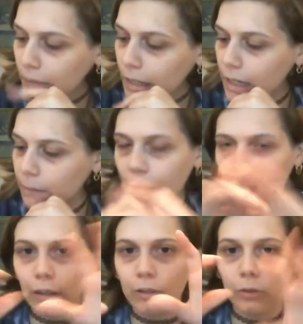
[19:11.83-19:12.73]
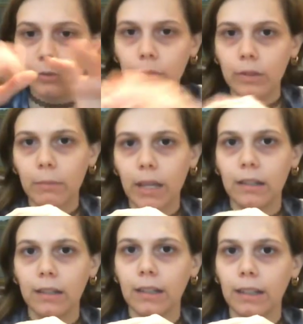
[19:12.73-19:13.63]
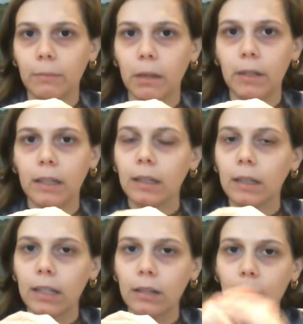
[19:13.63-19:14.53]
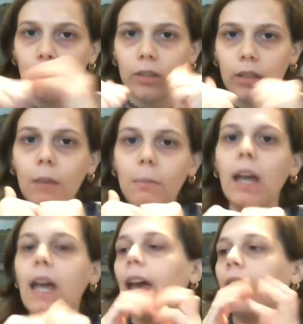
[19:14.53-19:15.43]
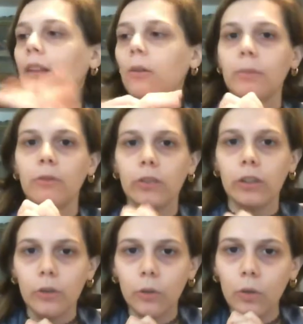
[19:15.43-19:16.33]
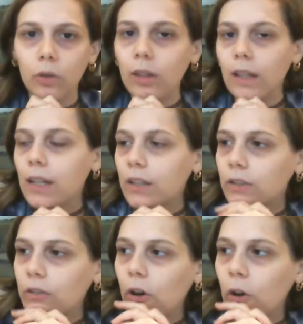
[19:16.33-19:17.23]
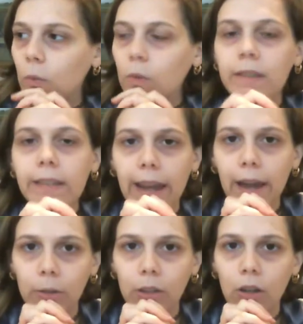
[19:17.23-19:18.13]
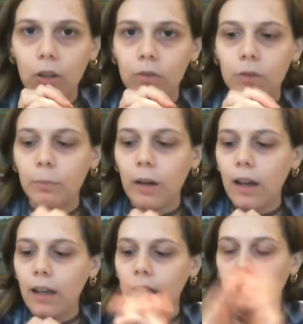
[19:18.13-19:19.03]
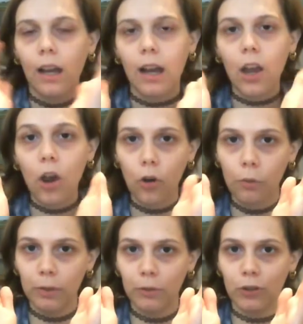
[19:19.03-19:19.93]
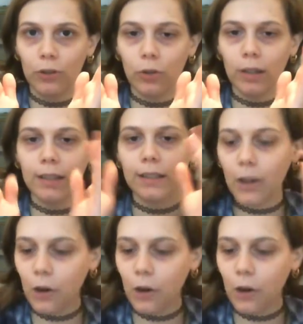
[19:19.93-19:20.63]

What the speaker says: And maybe I'll do some editing and maybe get it posted up, and that would be really cool. So we'll see how it goes, but I hope you enjoyed this.